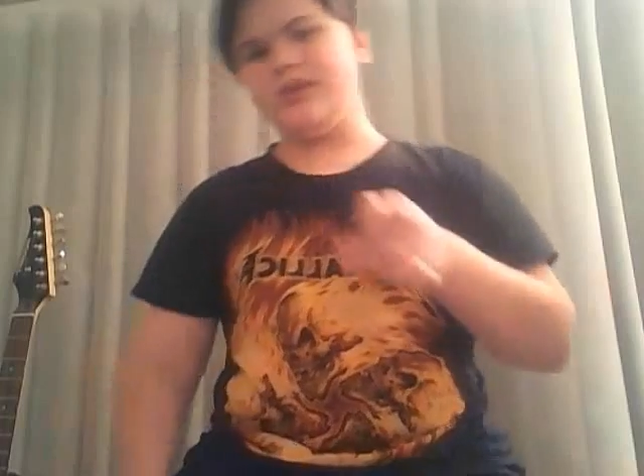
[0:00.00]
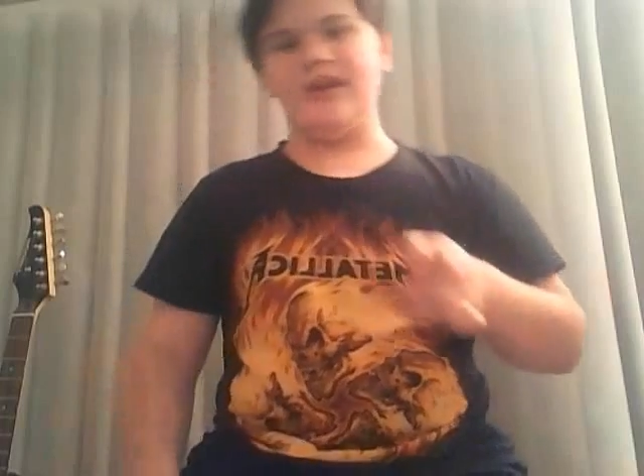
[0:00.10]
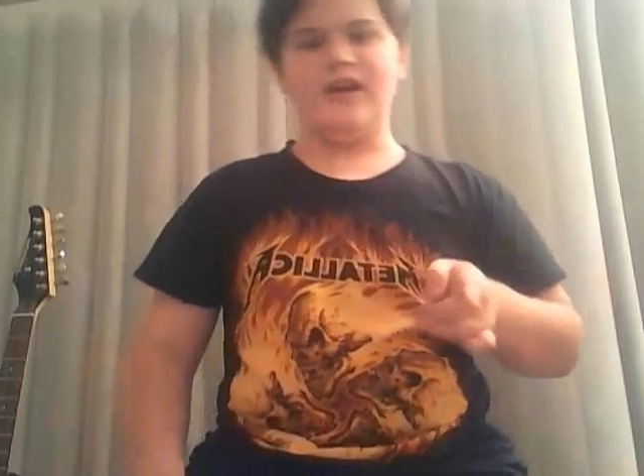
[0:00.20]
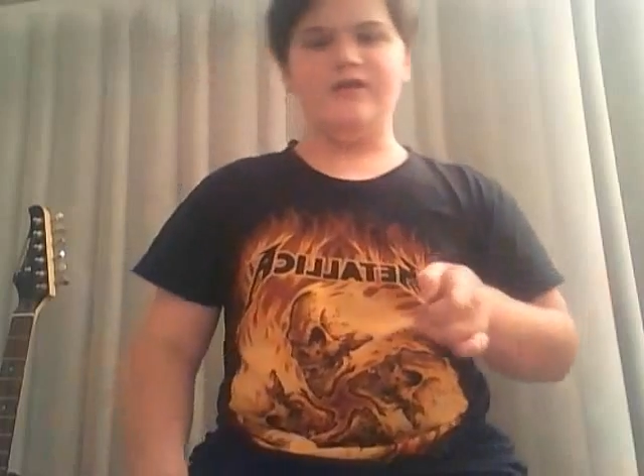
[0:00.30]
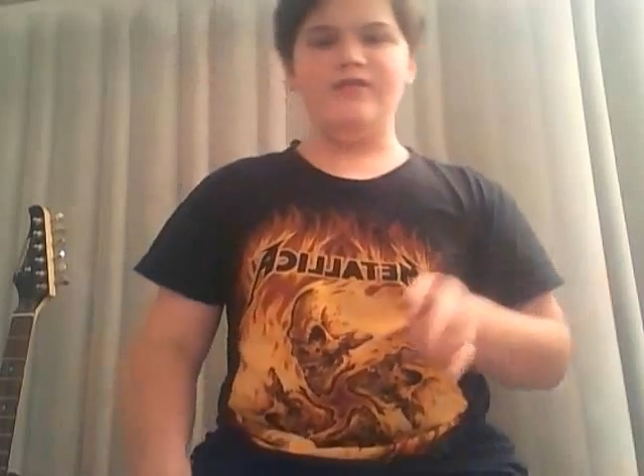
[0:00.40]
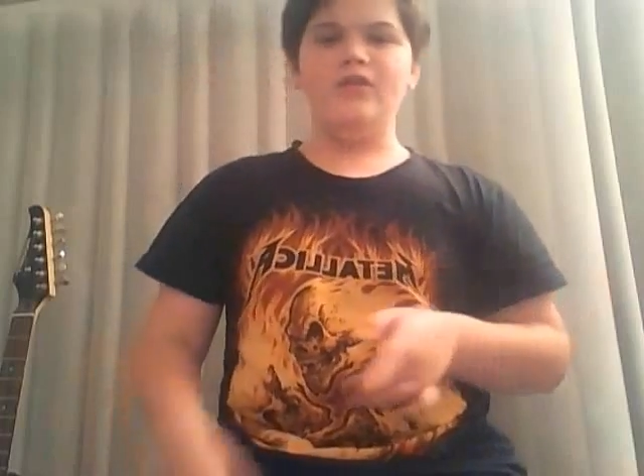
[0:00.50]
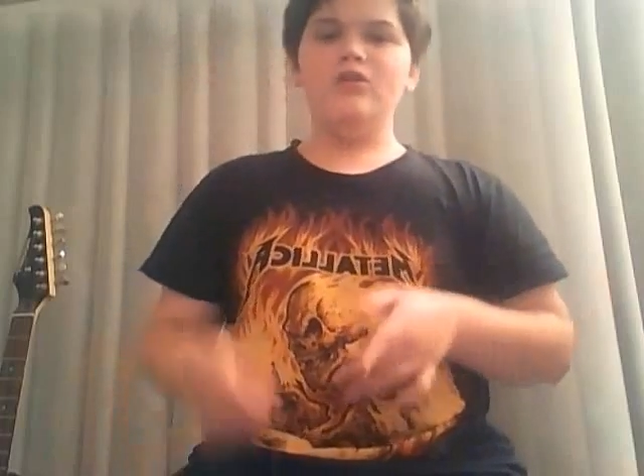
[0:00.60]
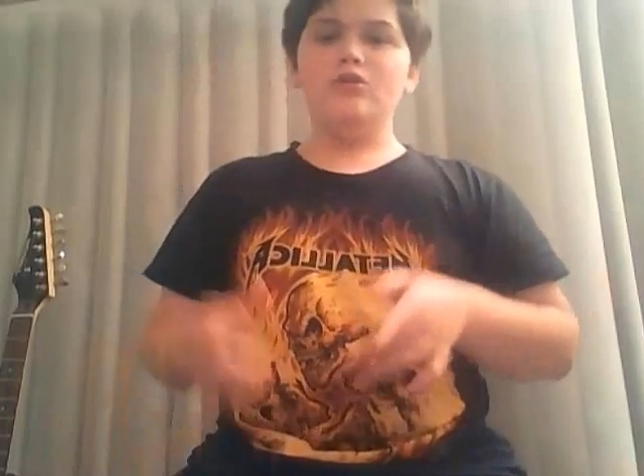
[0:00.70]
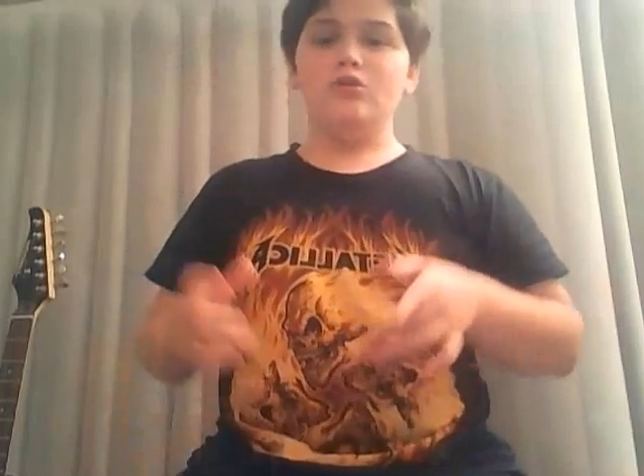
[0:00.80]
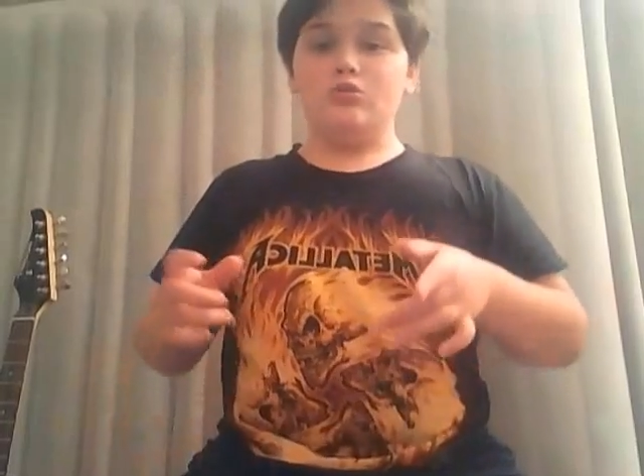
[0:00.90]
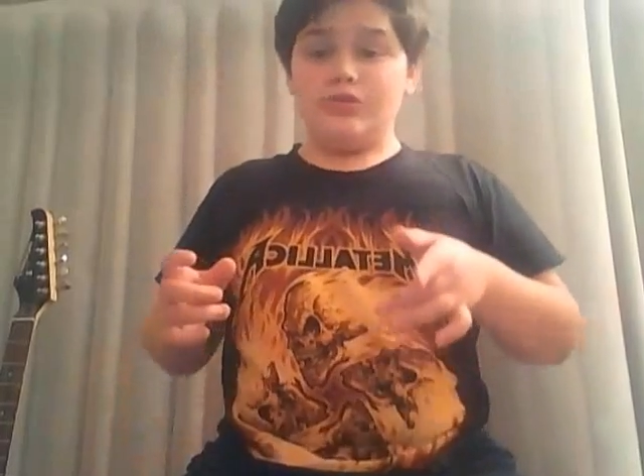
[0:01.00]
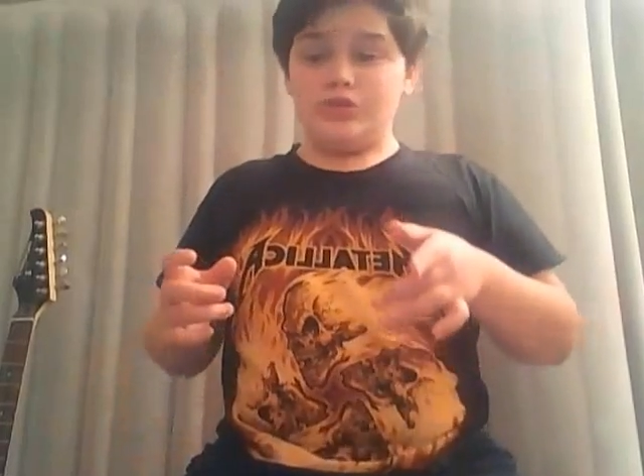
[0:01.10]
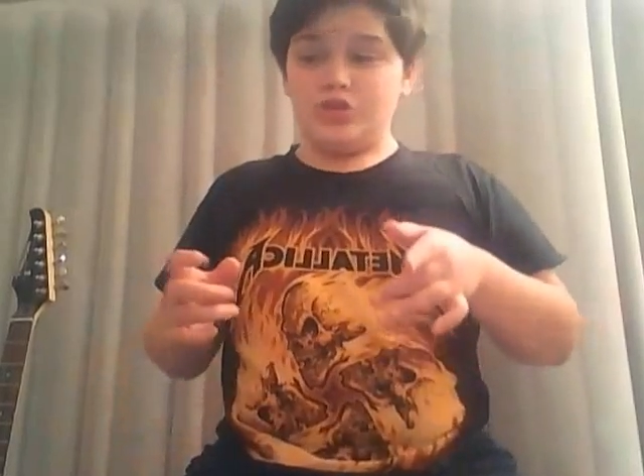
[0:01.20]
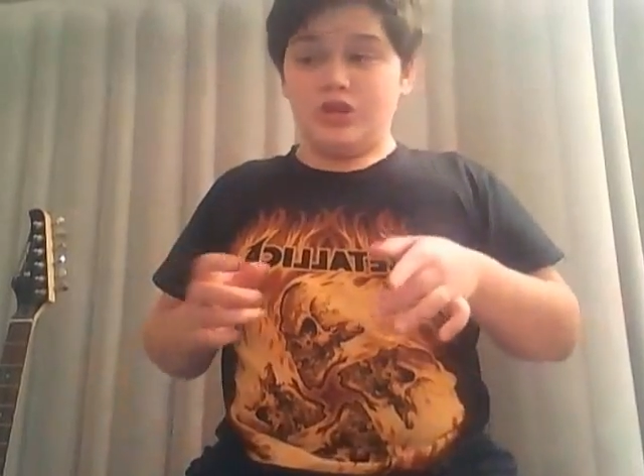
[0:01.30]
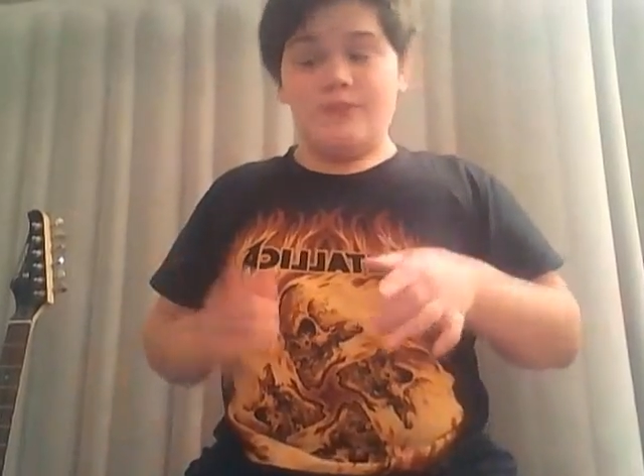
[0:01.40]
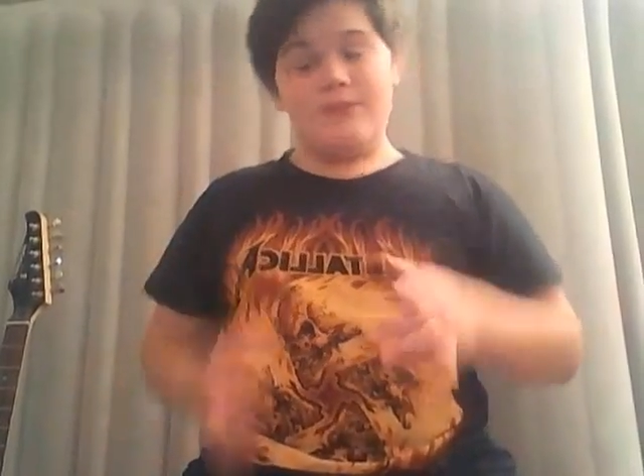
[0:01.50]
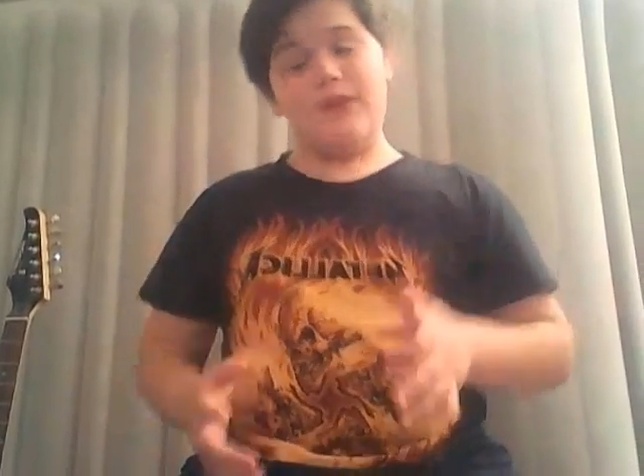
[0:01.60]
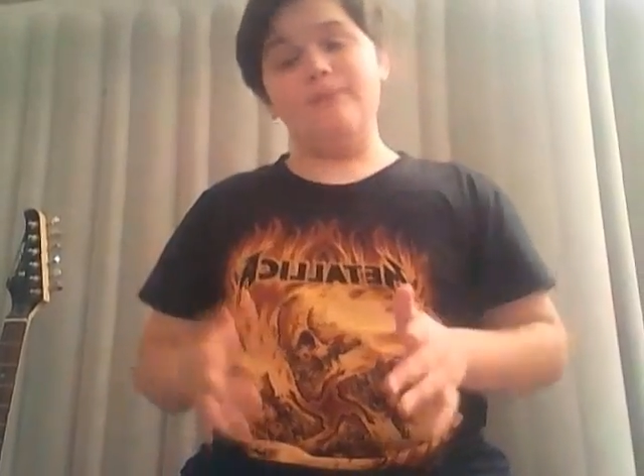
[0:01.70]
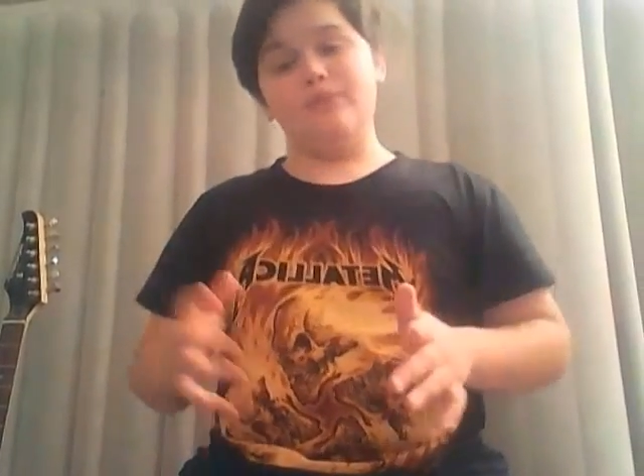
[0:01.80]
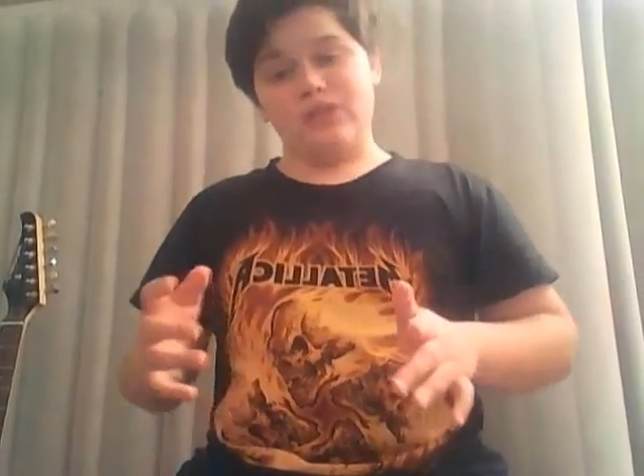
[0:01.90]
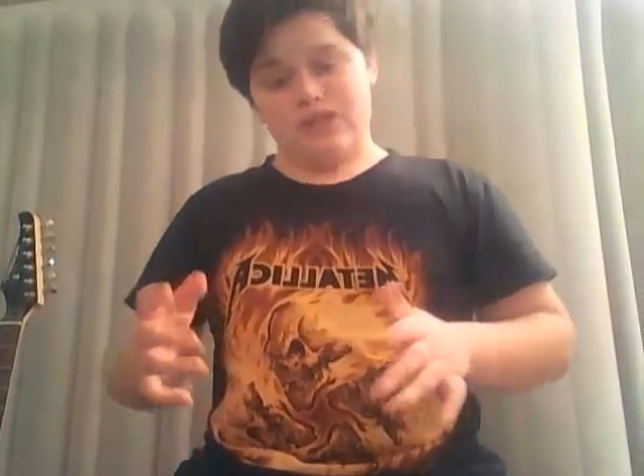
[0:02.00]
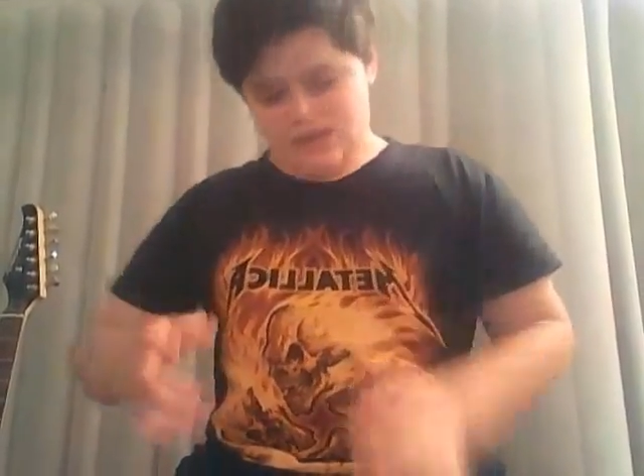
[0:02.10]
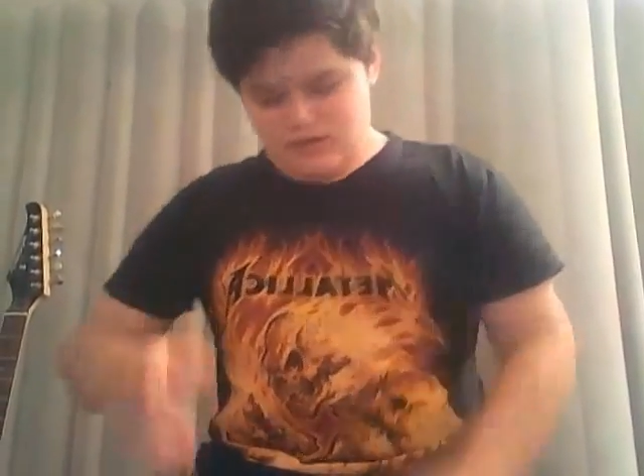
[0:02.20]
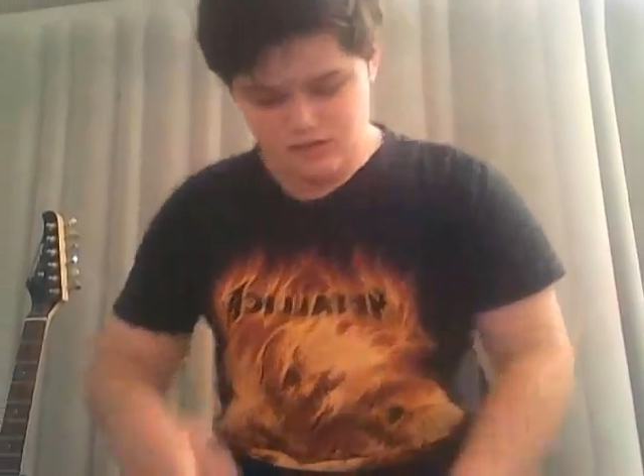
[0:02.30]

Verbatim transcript: I have, which I might play